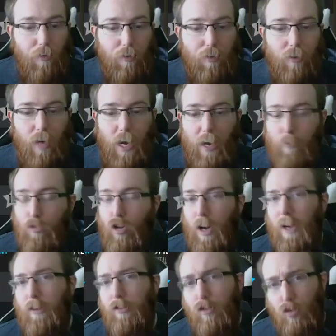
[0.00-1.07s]
Defensive line, I'm
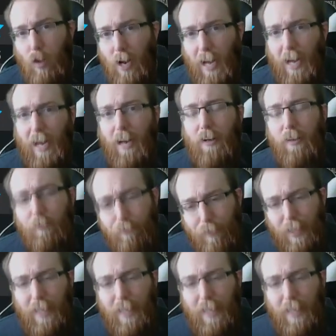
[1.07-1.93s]
trying out Strahan.